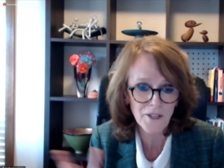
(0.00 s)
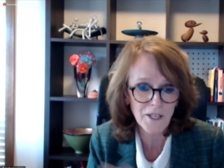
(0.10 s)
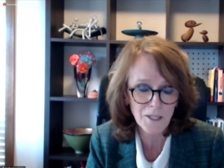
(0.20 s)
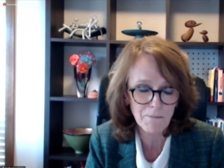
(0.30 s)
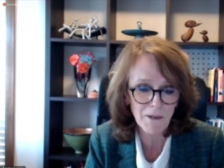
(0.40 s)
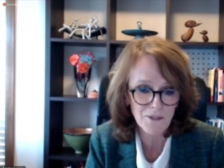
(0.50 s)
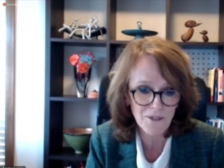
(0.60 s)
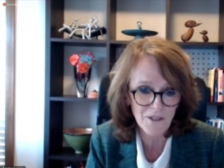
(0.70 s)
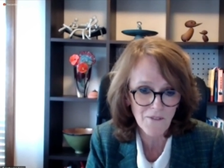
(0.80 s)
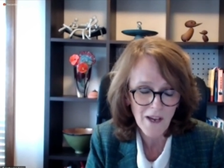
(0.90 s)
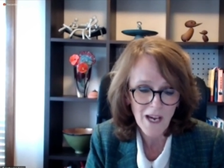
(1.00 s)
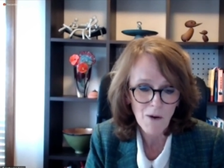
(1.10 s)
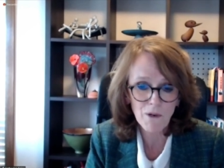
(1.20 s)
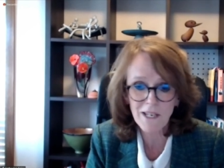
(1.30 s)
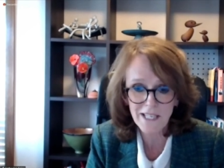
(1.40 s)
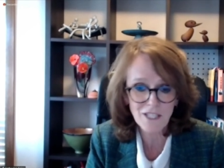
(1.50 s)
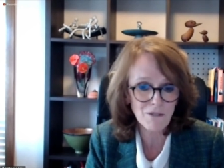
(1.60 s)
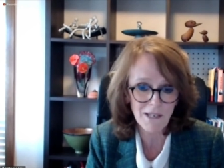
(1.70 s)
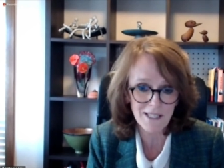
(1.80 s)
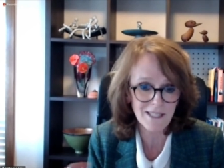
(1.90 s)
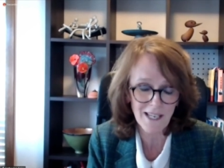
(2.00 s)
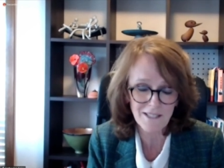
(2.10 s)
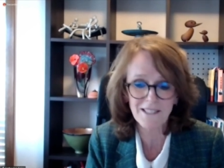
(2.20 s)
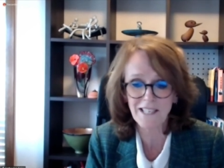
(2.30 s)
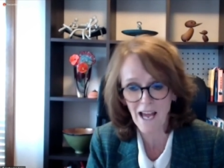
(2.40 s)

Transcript: the Higgs boson, would lead to us actually